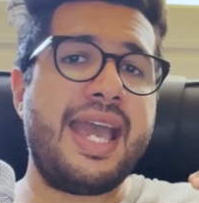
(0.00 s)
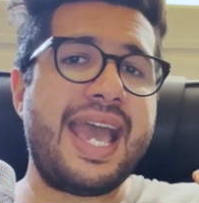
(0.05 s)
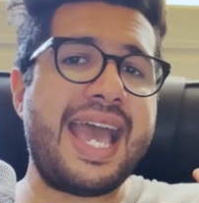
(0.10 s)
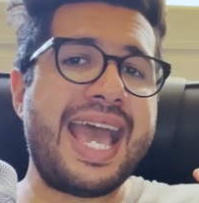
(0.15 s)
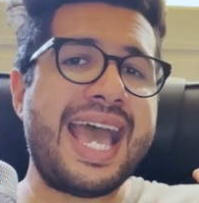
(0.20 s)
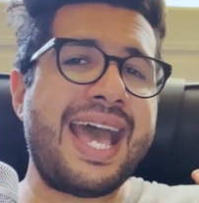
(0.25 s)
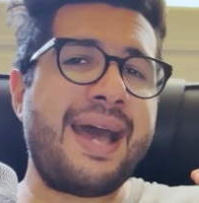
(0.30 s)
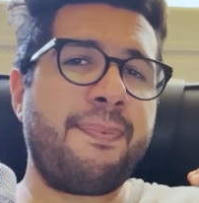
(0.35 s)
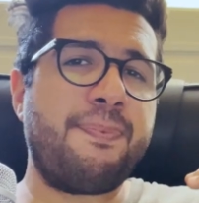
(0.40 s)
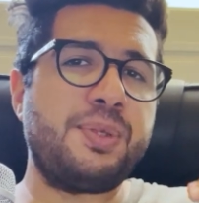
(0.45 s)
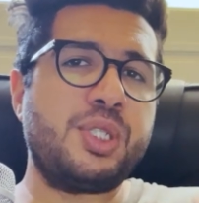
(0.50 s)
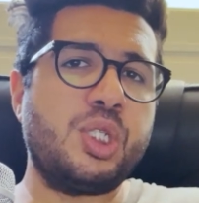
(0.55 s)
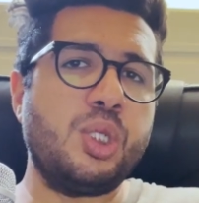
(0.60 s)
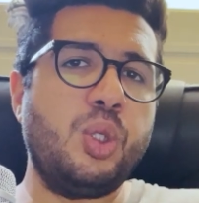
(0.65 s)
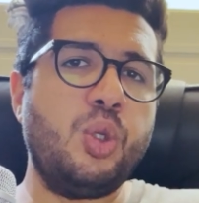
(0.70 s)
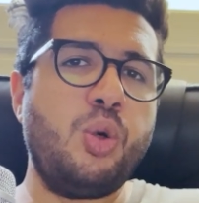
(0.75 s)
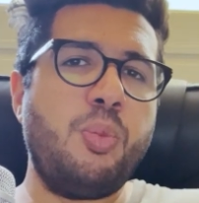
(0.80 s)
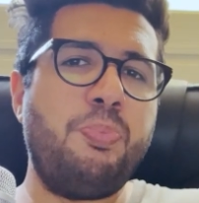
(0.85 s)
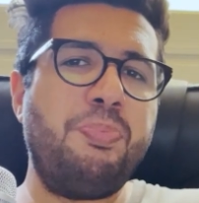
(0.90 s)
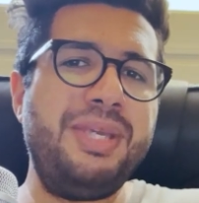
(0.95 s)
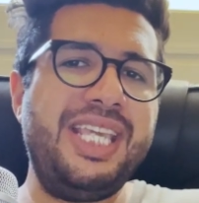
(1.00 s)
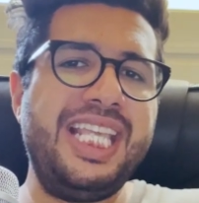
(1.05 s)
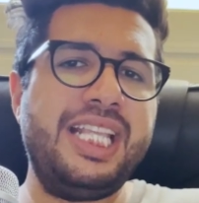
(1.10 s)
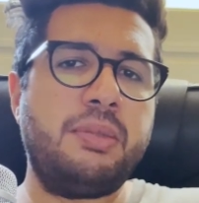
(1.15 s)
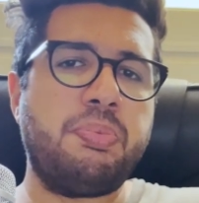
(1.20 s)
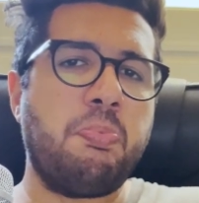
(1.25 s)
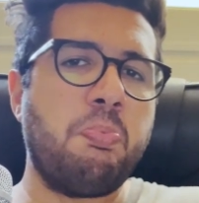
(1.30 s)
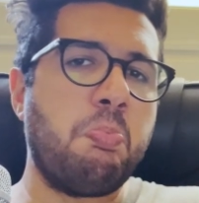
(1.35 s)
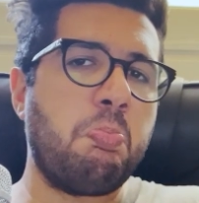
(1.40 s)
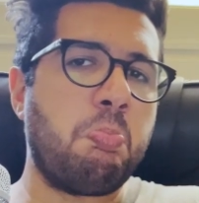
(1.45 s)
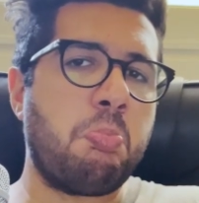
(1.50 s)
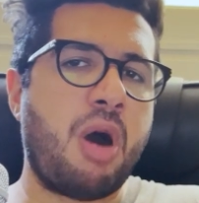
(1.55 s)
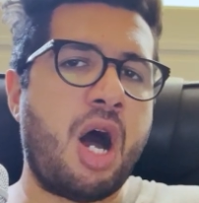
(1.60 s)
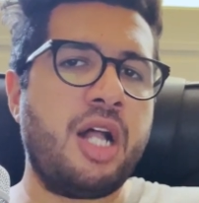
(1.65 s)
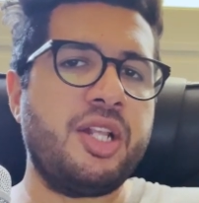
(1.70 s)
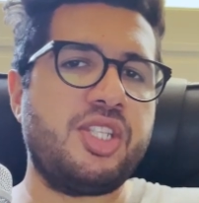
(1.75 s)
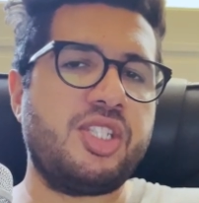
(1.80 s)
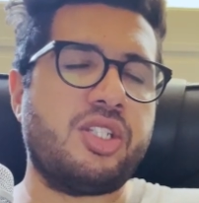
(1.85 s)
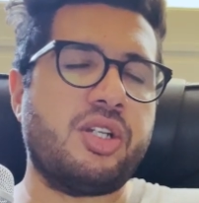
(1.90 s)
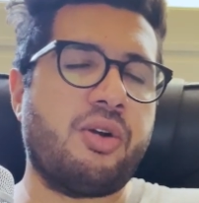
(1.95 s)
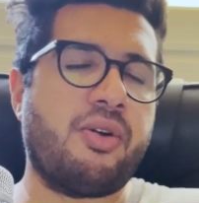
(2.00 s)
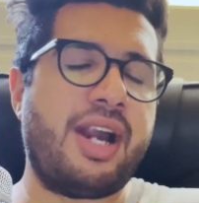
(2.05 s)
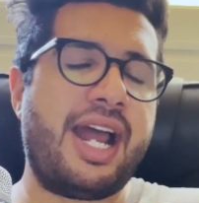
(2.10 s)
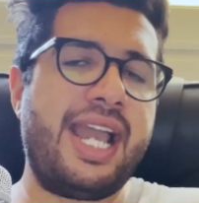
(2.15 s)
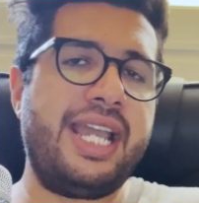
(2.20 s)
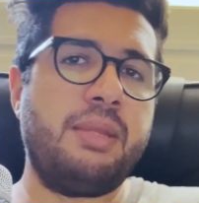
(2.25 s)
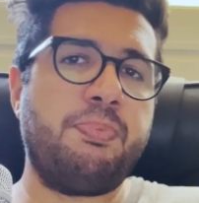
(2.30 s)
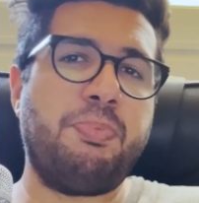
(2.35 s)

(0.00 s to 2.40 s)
Absolute beat monster, right?